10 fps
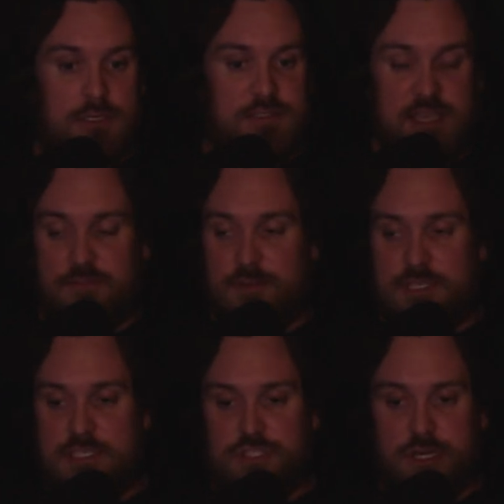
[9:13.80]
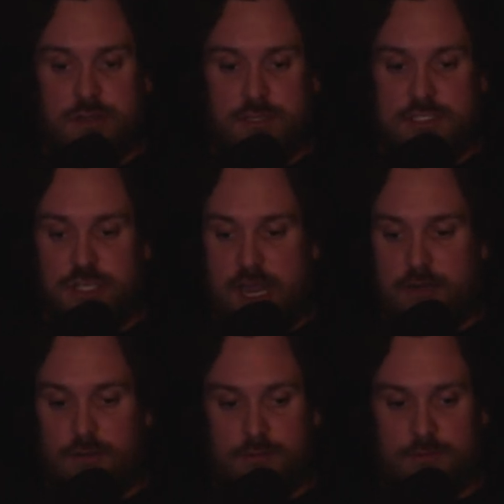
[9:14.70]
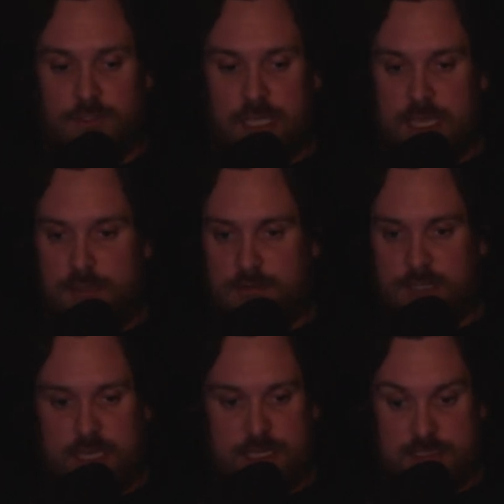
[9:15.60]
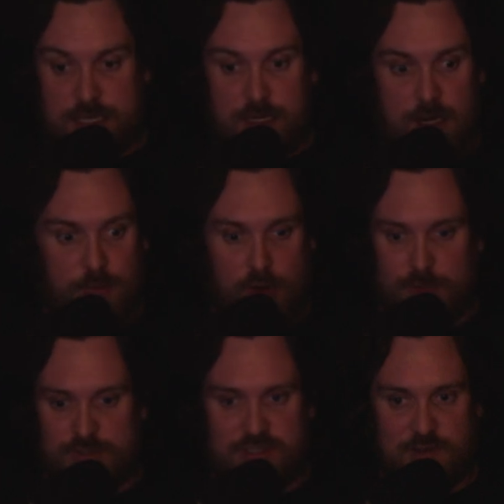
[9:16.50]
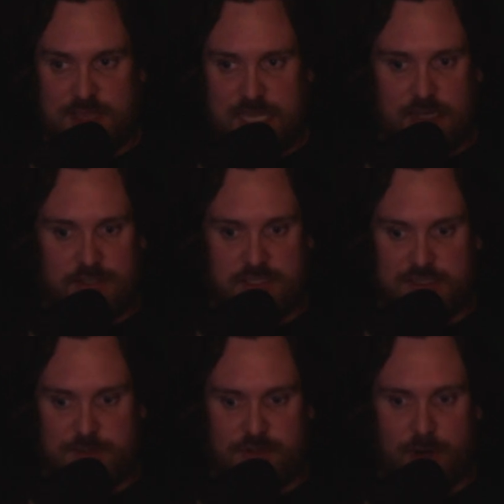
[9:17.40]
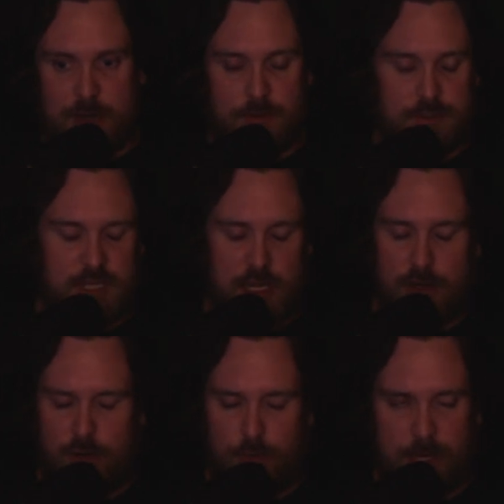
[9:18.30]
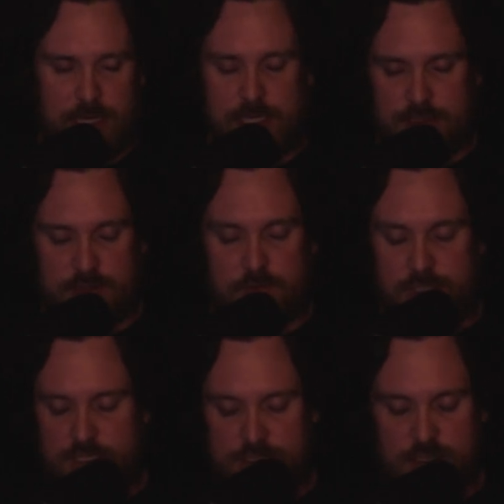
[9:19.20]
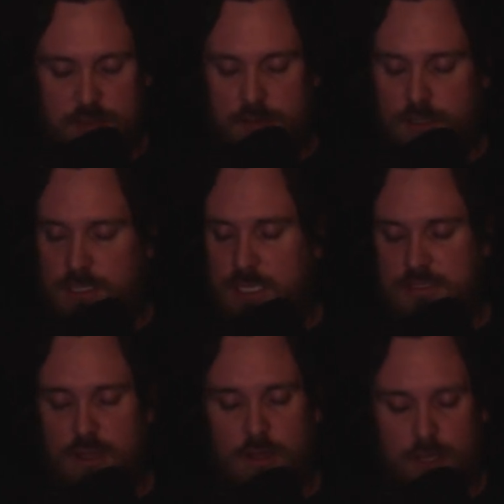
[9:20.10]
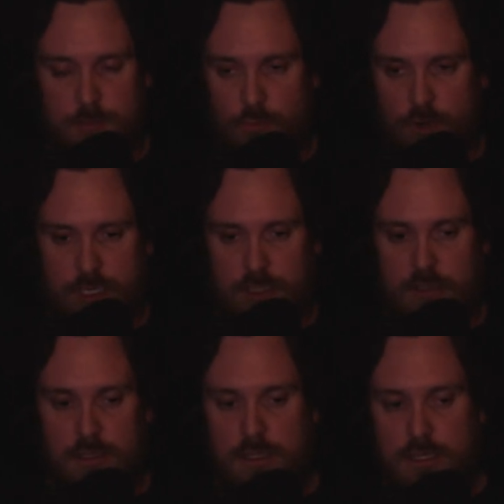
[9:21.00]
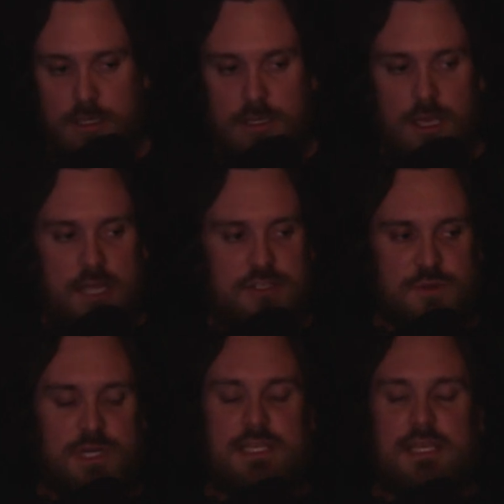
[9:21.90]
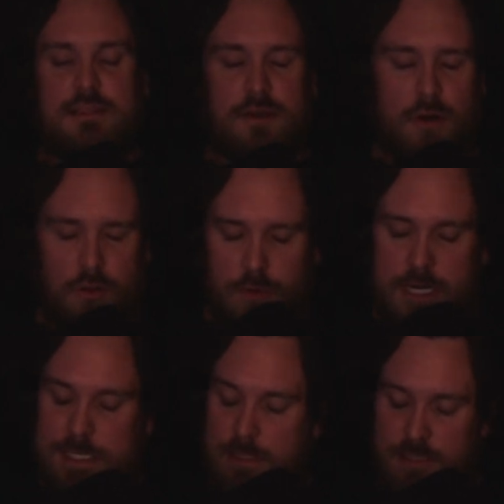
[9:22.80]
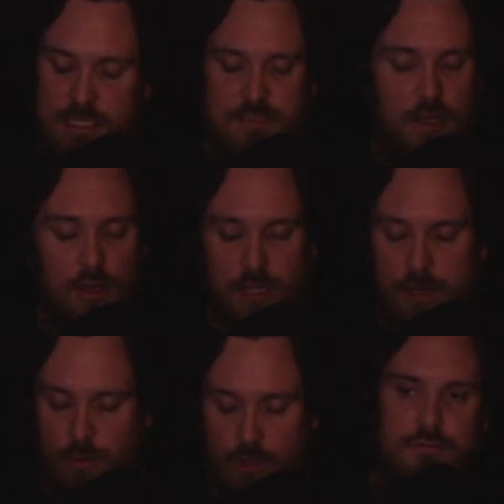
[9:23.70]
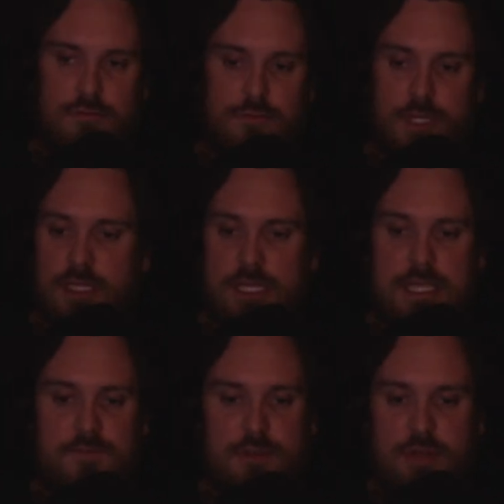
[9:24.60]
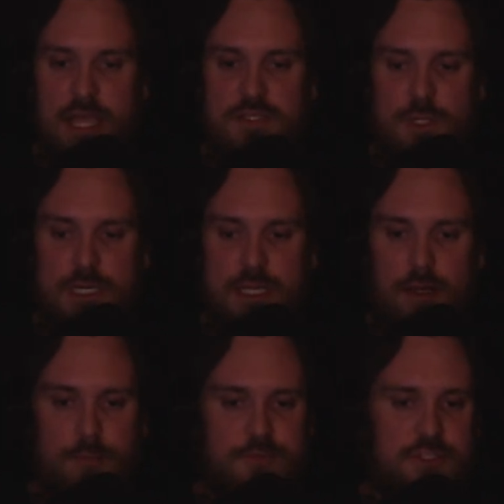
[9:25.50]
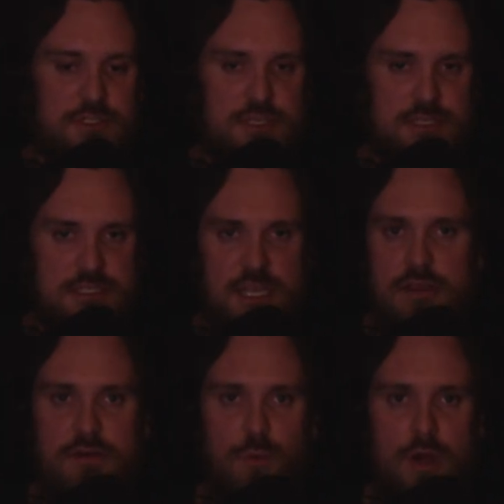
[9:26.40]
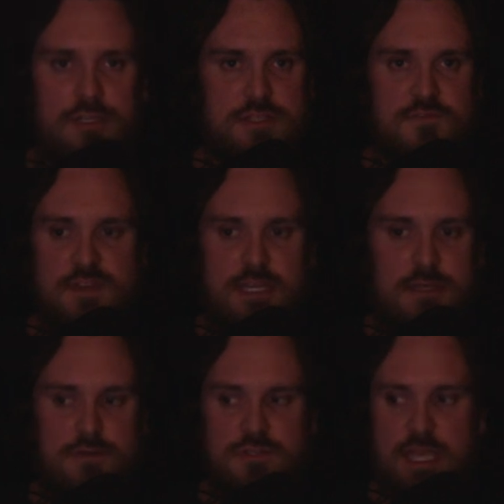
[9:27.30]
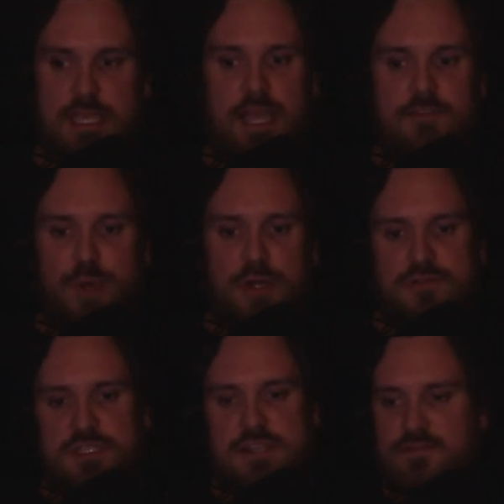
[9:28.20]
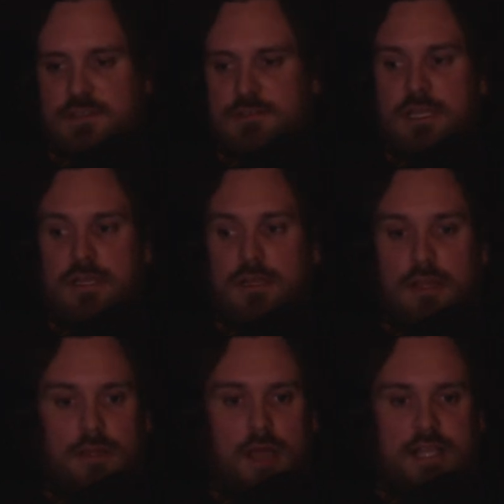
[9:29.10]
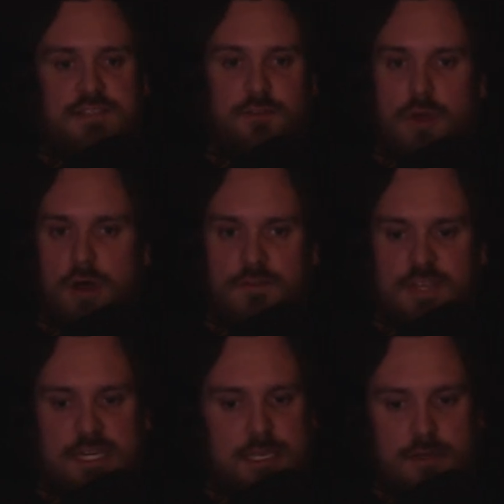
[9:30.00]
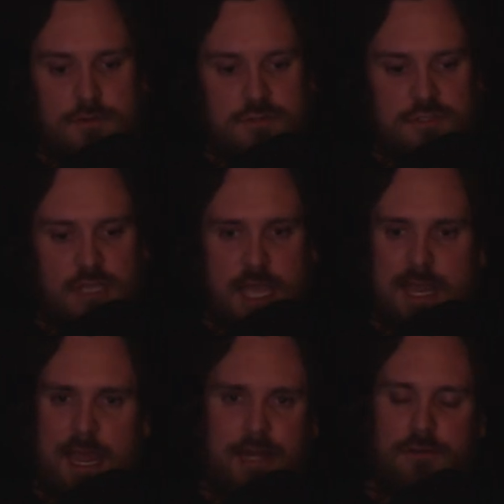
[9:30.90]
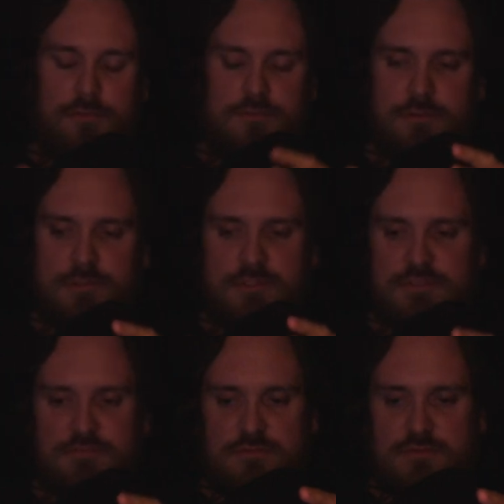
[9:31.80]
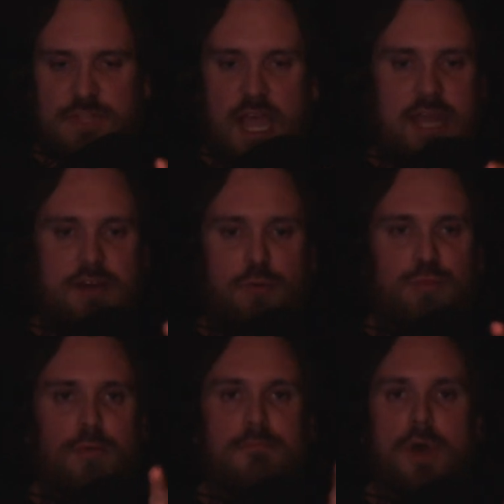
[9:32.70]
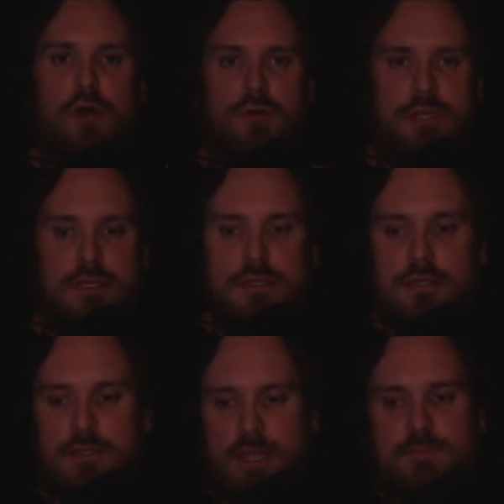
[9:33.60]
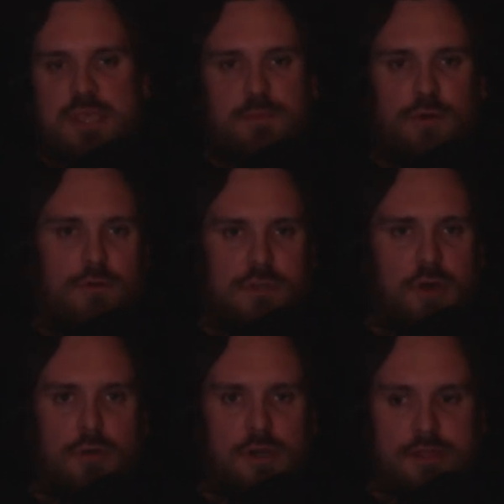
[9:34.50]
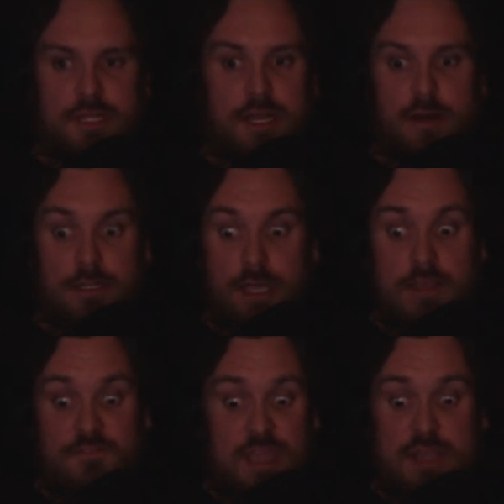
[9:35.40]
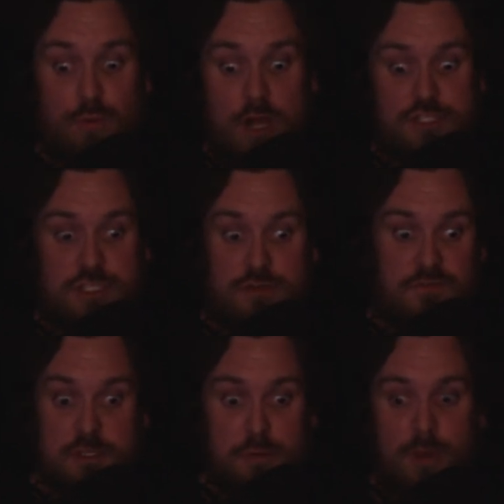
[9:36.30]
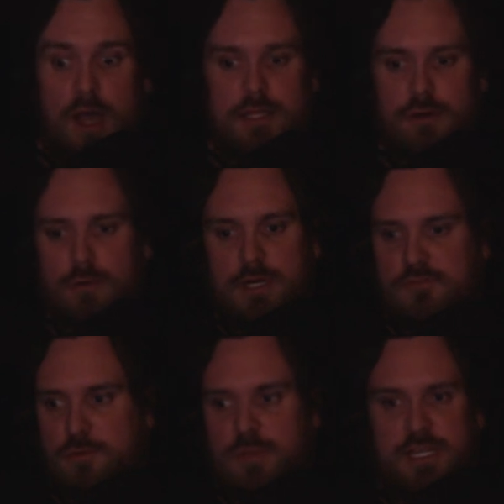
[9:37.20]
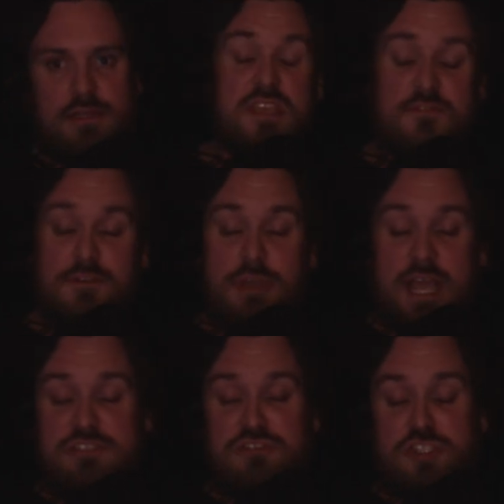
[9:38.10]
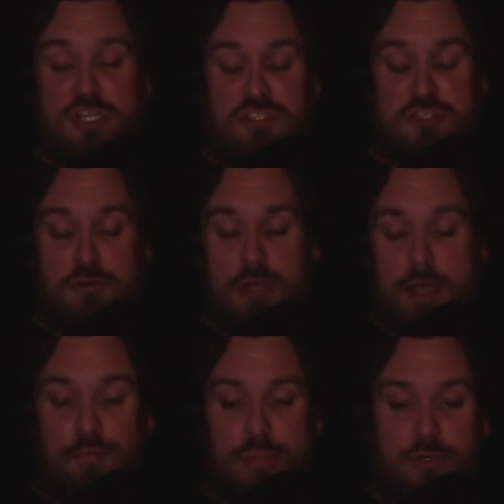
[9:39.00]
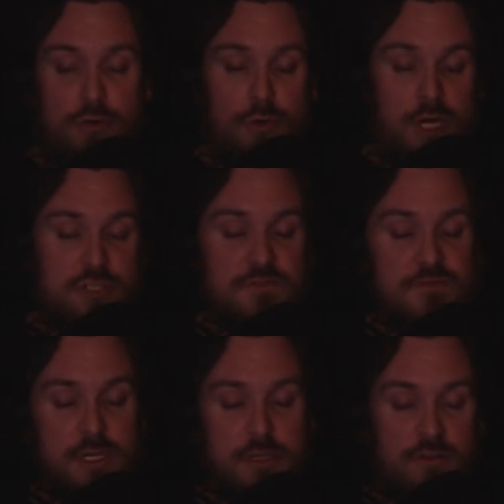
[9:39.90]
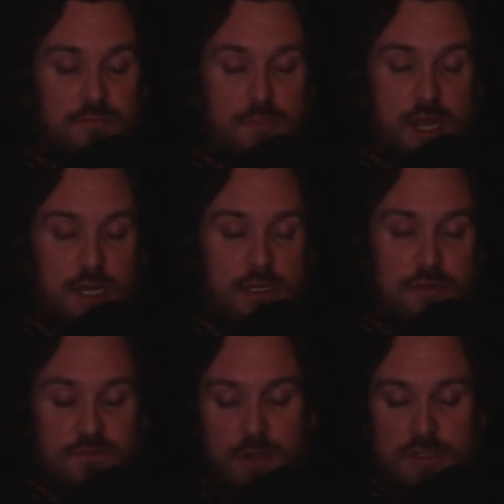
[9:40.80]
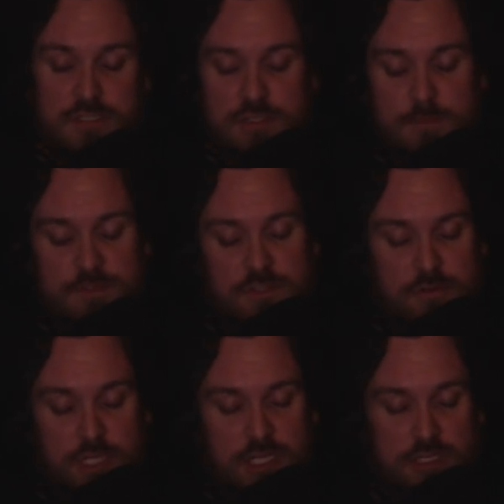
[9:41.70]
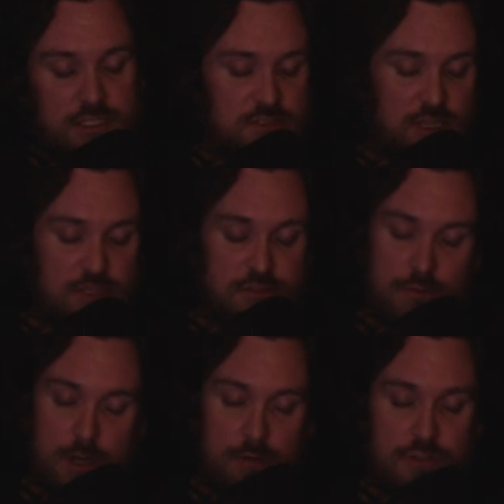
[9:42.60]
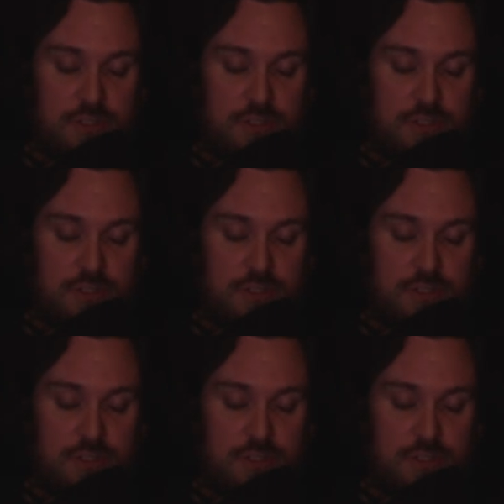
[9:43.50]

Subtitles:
definitely share the channel. Like I said, I'm almost to 1,000 subscribers. I hope I get to it this year. That's all I'm wanting. I just want to get there already. That's all I want. Really, if you guys want to help, just continue to watch the videos. Like, I've posted even lots of long videos. I don't promote like people going on there and like fake watching or view botting or whatever, but if you guys just so happen to watch a video of mine and you fall asleep to it and it's like 2 hours